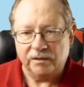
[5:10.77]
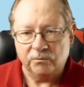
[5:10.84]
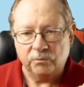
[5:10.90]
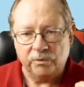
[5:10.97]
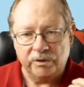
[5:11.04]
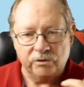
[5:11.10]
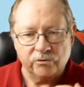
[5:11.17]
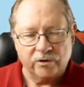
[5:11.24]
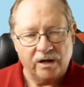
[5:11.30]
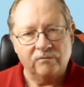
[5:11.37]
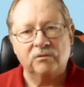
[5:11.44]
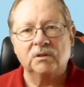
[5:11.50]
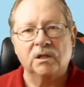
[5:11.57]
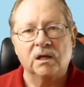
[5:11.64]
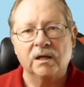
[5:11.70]
we
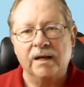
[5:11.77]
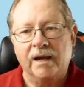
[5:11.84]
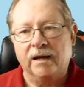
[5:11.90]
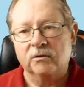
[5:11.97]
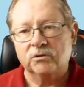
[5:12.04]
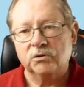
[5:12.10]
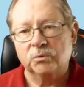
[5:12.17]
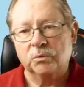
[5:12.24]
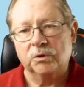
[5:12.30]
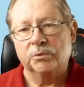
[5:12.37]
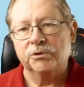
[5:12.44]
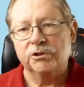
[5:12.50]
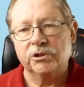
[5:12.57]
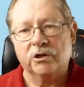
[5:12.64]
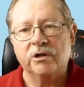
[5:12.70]
traveled on out to where we're
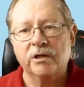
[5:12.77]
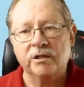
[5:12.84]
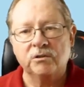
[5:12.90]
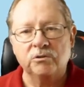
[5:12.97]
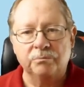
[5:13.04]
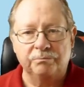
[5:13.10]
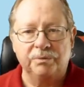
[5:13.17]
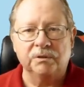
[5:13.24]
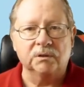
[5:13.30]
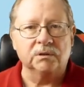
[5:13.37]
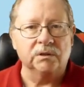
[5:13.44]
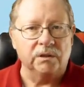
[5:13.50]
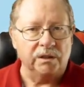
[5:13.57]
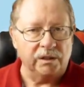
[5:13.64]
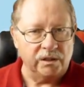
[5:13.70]
starting to build
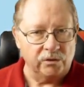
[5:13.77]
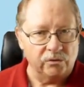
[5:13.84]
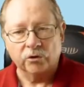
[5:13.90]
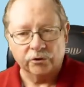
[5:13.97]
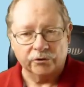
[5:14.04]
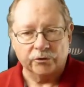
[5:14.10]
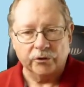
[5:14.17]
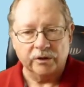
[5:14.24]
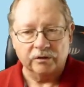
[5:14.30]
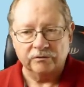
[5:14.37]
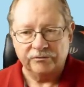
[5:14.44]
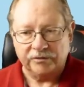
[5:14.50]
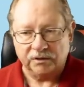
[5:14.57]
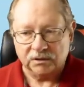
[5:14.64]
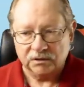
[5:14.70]
in the northern oil
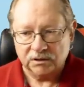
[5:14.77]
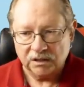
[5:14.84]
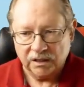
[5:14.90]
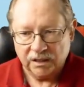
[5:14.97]
fields.